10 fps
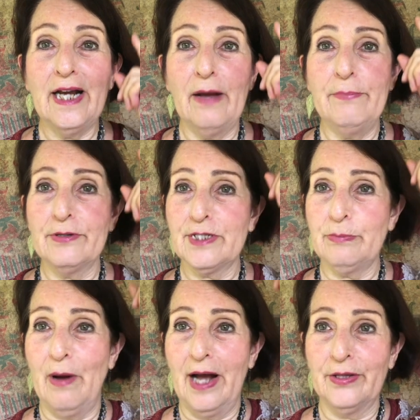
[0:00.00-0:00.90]
up your
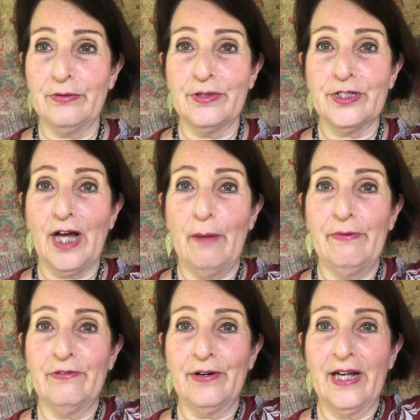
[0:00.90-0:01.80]
spine through the top
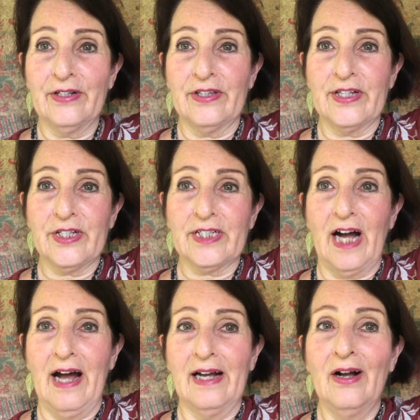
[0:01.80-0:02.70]
of your head to the
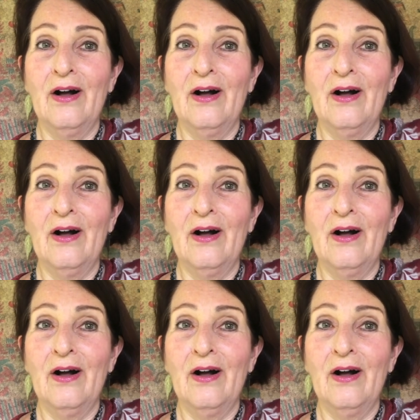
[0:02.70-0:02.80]
sky,